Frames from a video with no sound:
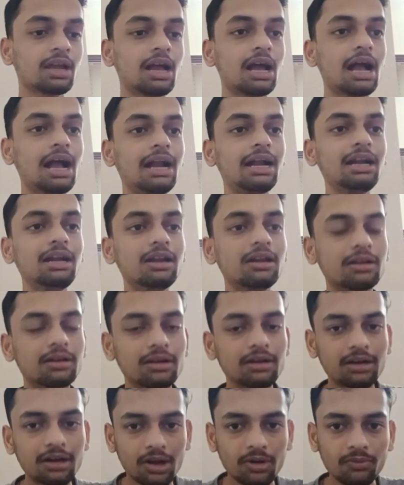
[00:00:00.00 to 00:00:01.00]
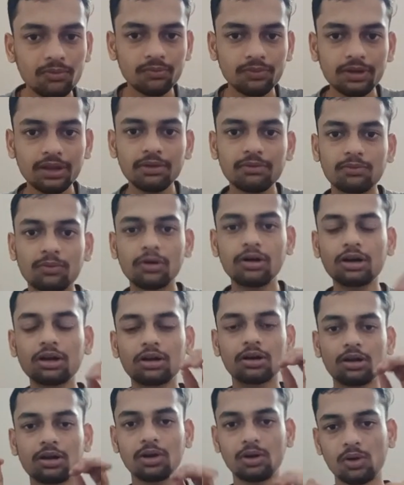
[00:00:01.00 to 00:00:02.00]
And now we worked
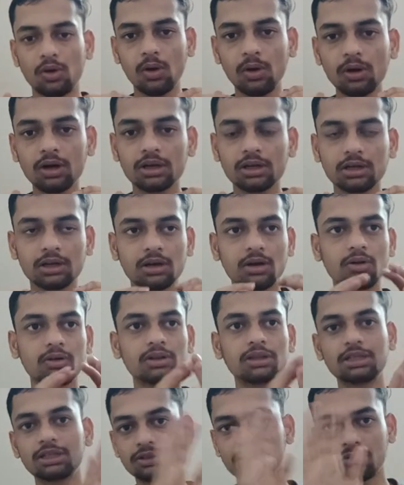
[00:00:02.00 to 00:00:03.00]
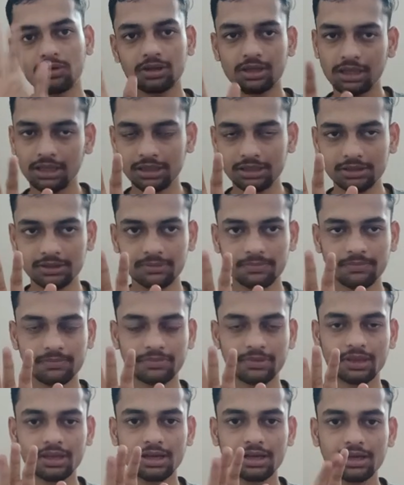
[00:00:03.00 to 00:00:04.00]
a lot on these all things.
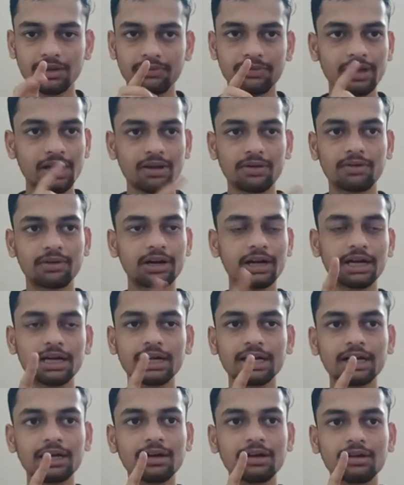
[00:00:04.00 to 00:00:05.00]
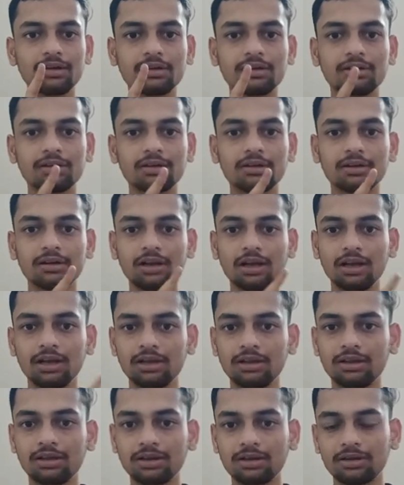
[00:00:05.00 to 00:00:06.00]
We have created the
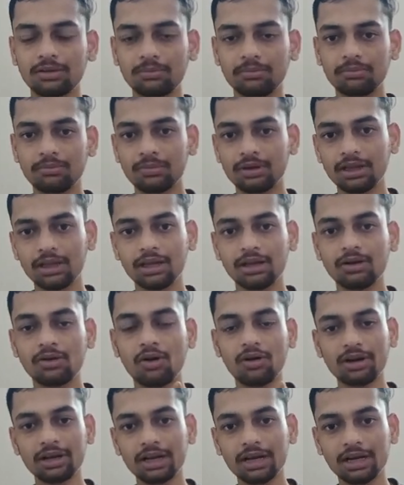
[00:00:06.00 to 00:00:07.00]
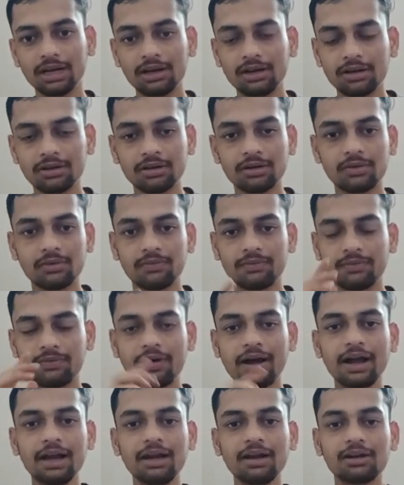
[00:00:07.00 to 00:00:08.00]
.git
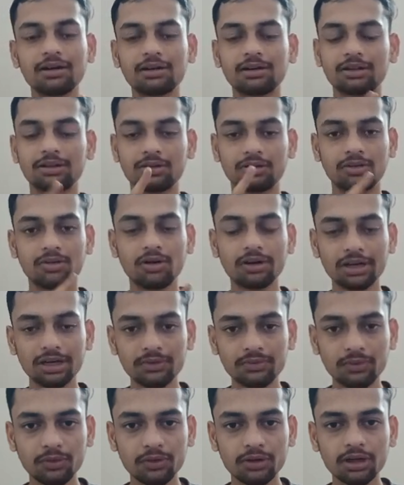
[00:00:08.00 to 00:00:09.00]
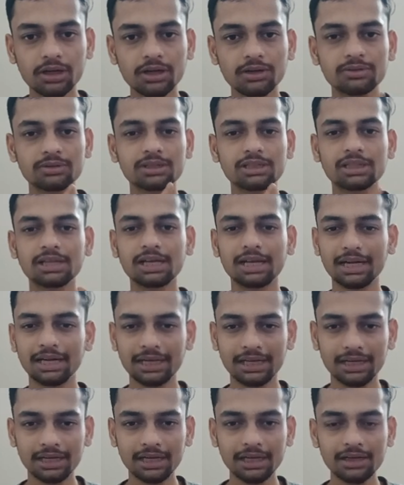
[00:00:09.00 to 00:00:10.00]
file, .git folder using the git
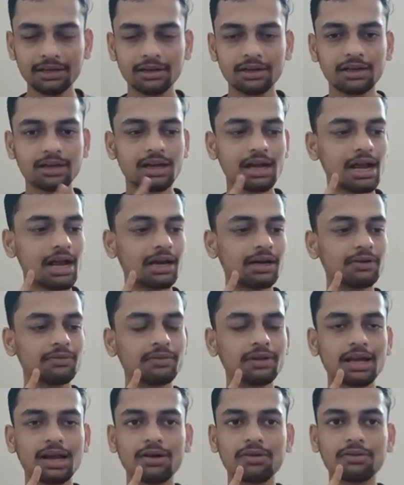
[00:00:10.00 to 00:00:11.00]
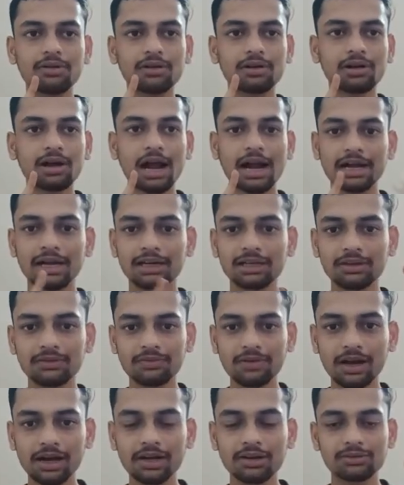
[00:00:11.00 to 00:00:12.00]
init, and we have added the
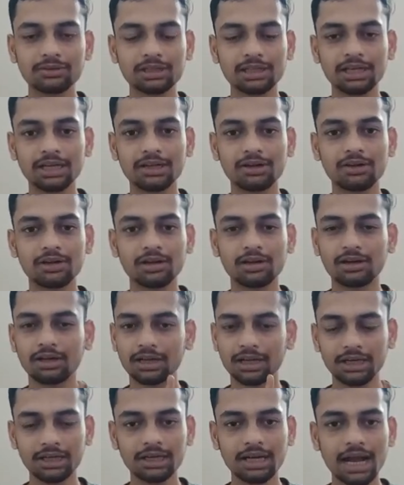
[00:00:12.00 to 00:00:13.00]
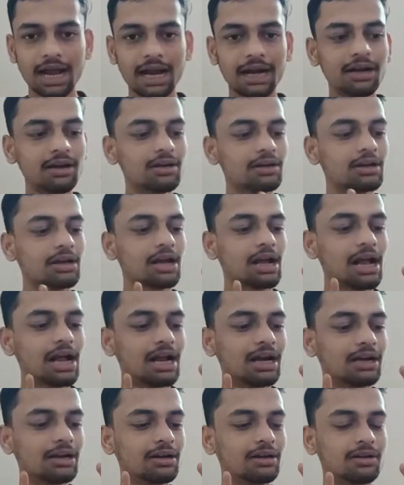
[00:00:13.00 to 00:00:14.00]
file using git add,
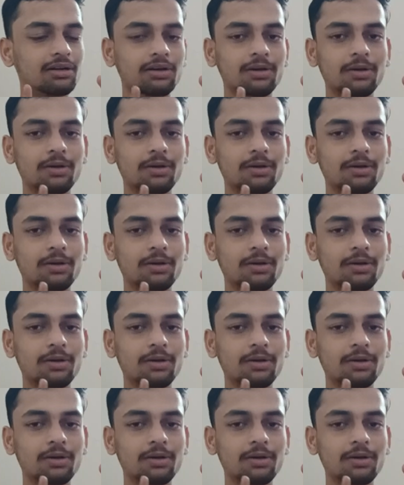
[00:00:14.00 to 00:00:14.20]
and